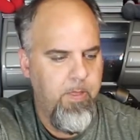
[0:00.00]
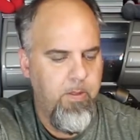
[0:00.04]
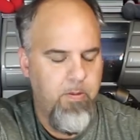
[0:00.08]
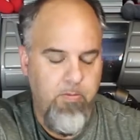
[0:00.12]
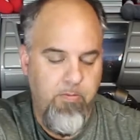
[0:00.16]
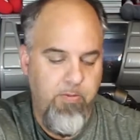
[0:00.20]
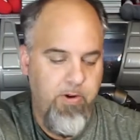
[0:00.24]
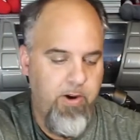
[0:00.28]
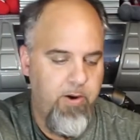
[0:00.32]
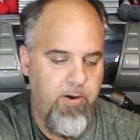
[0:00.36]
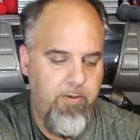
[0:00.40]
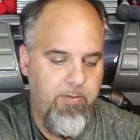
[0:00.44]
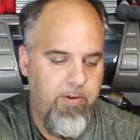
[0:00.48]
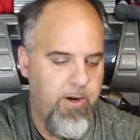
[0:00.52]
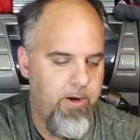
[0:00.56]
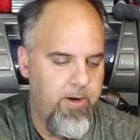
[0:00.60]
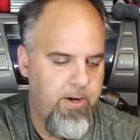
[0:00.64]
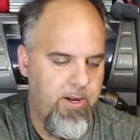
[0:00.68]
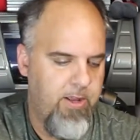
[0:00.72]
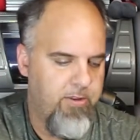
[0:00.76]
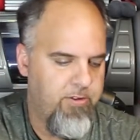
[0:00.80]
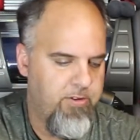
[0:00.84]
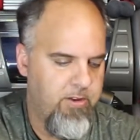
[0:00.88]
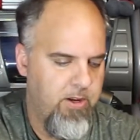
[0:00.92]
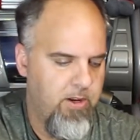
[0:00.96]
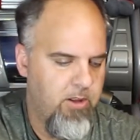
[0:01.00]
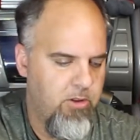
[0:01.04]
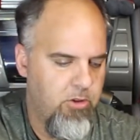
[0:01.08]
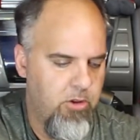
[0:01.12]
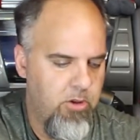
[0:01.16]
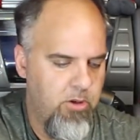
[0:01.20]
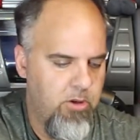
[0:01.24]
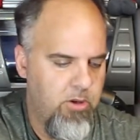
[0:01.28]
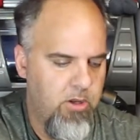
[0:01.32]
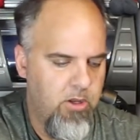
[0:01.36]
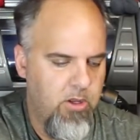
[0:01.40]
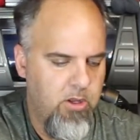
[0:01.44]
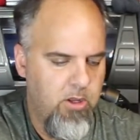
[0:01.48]
Very, very nice
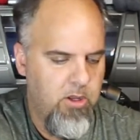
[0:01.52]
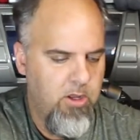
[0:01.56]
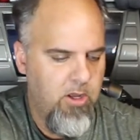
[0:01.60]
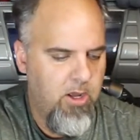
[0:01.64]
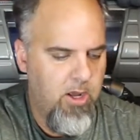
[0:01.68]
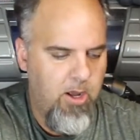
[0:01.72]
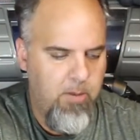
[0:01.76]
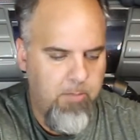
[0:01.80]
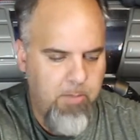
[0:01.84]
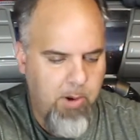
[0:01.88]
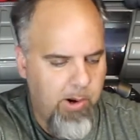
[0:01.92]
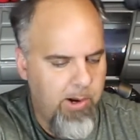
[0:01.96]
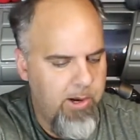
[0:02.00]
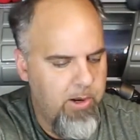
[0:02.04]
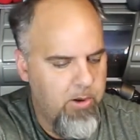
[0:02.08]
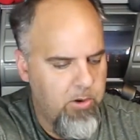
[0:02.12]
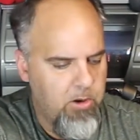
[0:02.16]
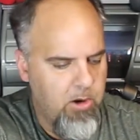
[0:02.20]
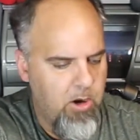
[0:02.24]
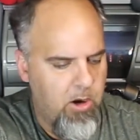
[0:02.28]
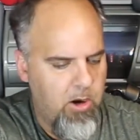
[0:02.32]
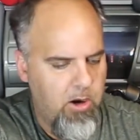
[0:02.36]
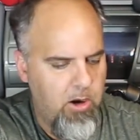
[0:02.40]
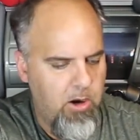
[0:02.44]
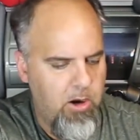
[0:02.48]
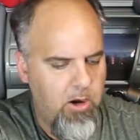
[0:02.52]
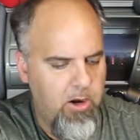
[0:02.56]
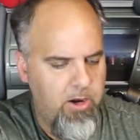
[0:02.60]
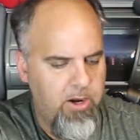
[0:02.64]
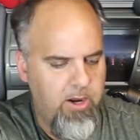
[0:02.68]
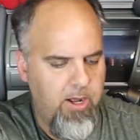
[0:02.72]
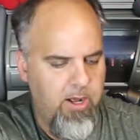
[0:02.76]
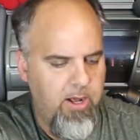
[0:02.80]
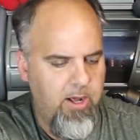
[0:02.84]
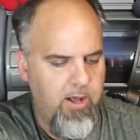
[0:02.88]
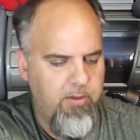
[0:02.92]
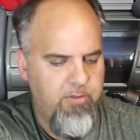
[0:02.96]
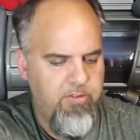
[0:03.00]
condition. Mario
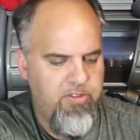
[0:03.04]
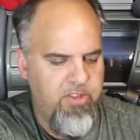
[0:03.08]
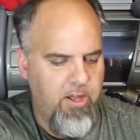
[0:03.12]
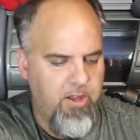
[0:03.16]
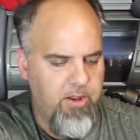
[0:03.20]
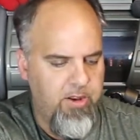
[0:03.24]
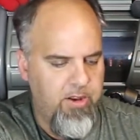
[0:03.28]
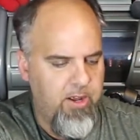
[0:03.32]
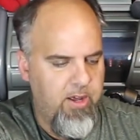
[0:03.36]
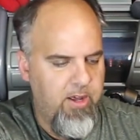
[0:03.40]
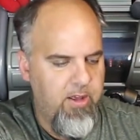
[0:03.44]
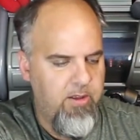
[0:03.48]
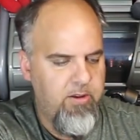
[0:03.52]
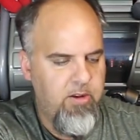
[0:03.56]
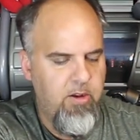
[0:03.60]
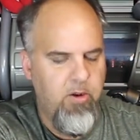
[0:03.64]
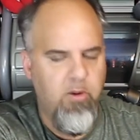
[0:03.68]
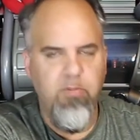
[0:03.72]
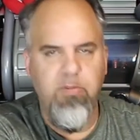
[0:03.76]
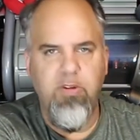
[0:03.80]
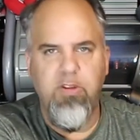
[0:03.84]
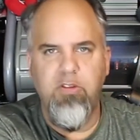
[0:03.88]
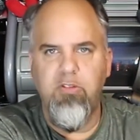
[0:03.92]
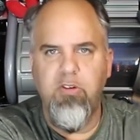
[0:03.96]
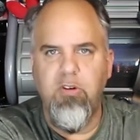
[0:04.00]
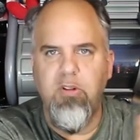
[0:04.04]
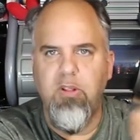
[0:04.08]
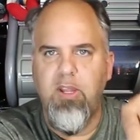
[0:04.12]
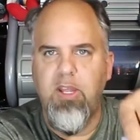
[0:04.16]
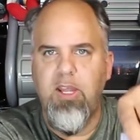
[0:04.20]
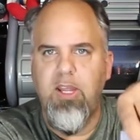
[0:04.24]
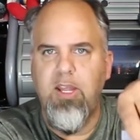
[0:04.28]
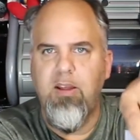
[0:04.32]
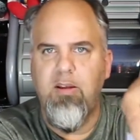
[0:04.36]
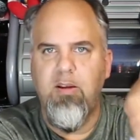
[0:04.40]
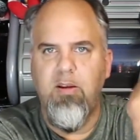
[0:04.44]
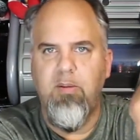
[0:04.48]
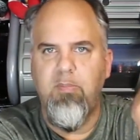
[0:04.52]
Kart, Zelda, Adventure
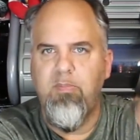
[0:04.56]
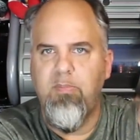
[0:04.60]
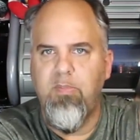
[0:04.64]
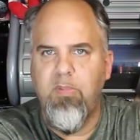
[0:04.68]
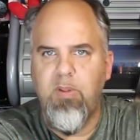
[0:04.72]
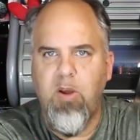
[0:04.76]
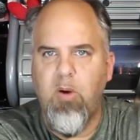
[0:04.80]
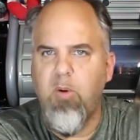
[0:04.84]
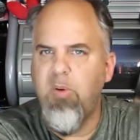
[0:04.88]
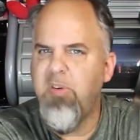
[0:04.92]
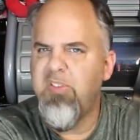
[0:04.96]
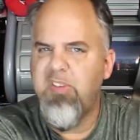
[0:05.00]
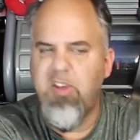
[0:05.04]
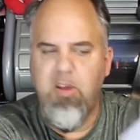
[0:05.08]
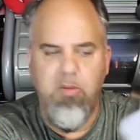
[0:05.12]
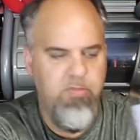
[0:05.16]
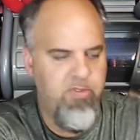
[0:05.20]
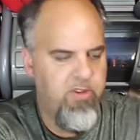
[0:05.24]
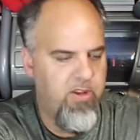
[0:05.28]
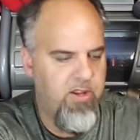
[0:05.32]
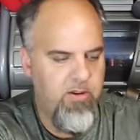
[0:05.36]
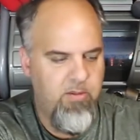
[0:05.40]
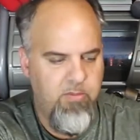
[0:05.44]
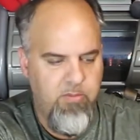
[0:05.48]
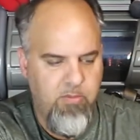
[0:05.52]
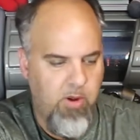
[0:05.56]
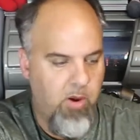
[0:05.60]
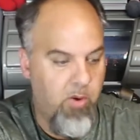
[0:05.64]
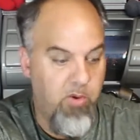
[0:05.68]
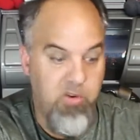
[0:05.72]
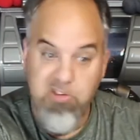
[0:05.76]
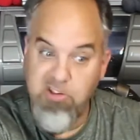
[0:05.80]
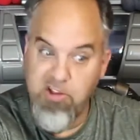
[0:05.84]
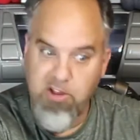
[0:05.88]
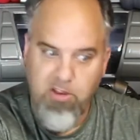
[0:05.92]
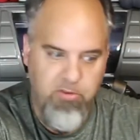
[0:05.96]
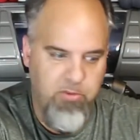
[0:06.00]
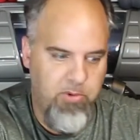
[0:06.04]
Link, always comes in,
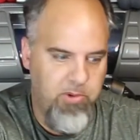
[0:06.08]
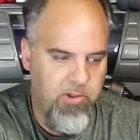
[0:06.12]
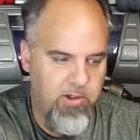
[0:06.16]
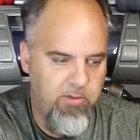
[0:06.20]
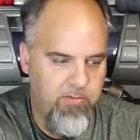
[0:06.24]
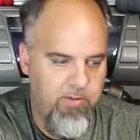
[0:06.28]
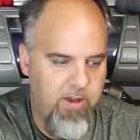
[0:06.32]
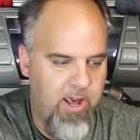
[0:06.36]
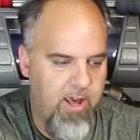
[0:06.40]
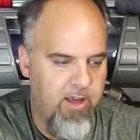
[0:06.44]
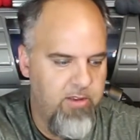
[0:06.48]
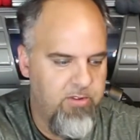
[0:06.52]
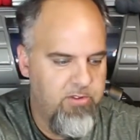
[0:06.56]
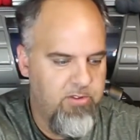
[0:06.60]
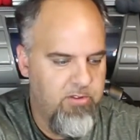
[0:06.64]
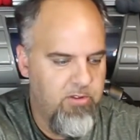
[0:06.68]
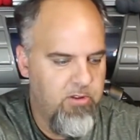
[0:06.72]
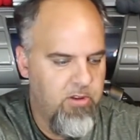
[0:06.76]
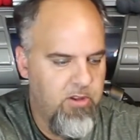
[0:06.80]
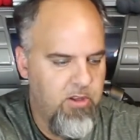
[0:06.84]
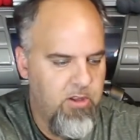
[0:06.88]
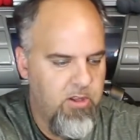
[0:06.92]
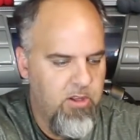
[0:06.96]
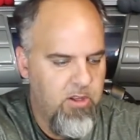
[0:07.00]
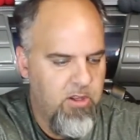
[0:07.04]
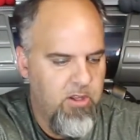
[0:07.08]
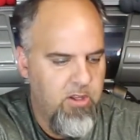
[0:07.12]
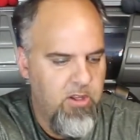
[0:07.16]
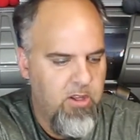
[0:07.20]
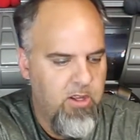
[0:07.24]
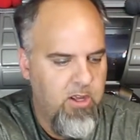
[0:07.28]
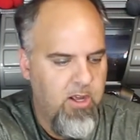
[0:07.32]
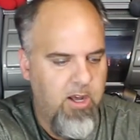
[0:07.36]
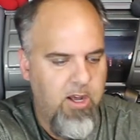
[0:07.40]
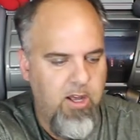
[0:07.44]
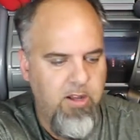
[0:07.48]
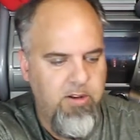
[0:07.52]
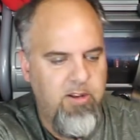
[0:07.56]
always sells really fast.
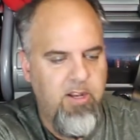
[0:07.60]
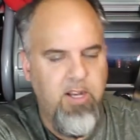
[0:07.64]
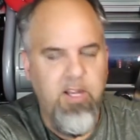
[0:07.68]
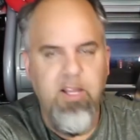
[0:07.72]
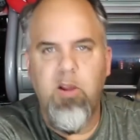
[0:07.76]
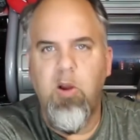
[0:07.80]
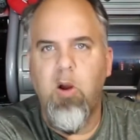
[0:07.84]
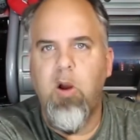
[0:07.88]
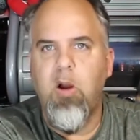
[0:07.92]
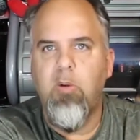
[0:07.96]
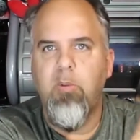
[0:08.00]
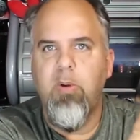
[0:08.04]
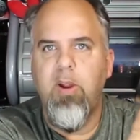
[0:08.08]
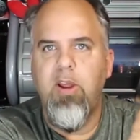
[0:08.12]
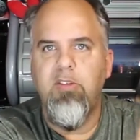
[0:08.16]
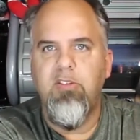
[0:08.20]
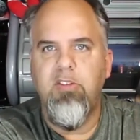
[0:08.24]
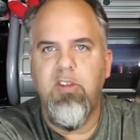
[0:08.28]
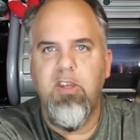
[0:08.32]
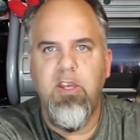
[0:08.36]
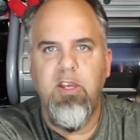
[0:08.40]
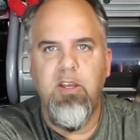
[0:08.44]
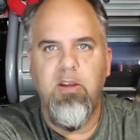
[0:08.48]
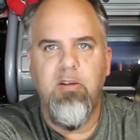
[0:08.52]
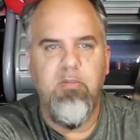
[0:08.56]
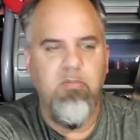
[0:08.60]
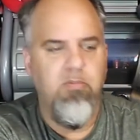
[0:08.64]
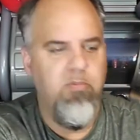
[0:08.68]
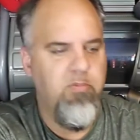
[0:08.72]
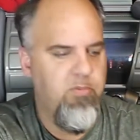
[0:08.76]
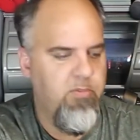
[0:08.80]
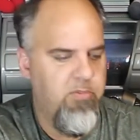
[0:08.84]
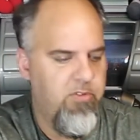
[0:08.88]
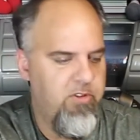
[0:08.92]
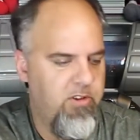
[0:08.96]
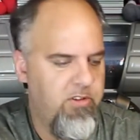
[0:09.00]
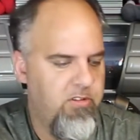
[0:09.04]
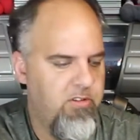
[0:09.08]
Diddy Kong Racing,
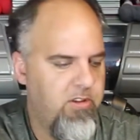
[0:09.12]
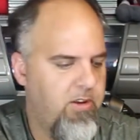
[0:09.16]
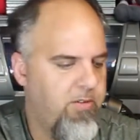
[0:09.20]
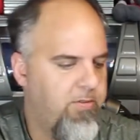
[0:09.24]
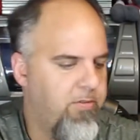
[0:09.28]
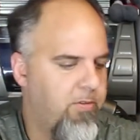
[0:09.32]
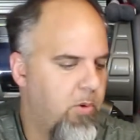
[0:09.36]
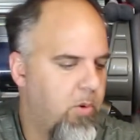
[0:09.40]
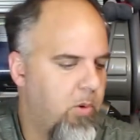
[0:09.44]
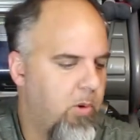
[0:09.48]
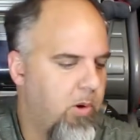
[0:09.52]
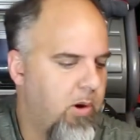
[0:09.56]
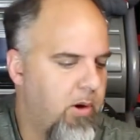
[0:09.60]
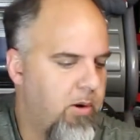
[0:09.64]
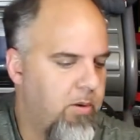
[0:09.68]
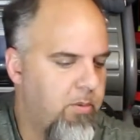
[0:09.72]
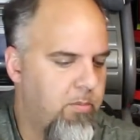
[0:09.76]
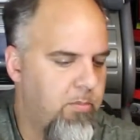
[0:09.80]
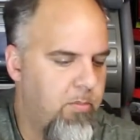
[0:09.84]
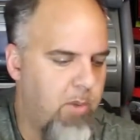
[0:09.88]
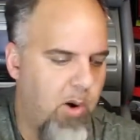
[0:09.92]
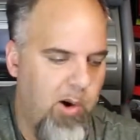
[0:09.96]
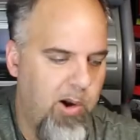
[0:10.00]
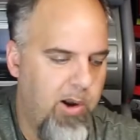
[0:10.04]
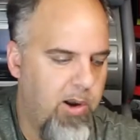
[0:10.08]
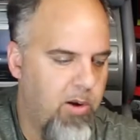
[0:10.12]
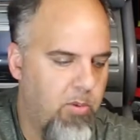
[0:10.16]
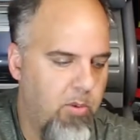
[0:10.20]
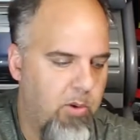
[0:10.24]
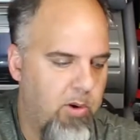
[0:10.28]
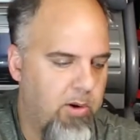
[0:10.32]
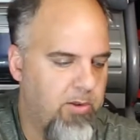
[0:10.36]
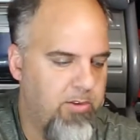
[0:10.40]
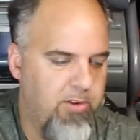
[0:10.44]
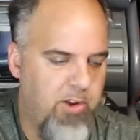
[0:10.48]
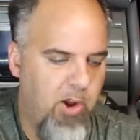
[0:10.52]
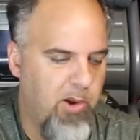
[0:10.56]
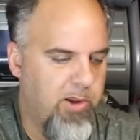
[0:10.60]
64, Mario
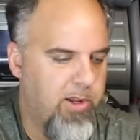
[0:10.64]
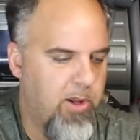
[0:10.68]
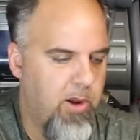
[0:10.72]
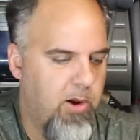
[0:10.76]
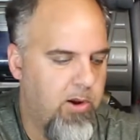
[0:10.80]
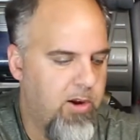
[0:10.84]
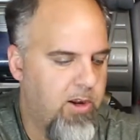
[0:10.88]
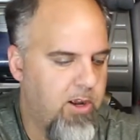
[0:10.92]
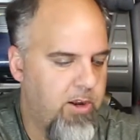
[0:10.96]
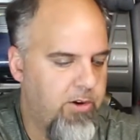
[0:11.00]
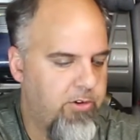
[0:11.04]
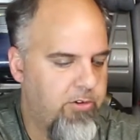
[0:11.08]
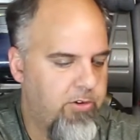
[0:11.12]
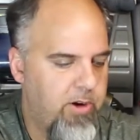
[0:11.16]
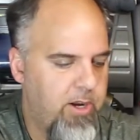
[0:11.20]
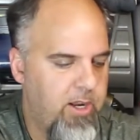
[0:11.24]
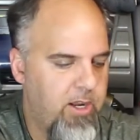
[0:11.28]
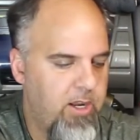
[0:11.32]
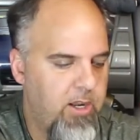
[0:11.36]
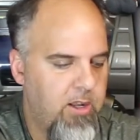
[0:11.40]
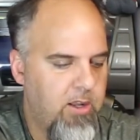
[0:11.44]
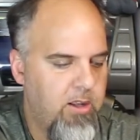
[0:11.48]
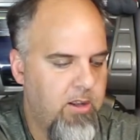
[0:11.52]
World, Donkey Kong Country.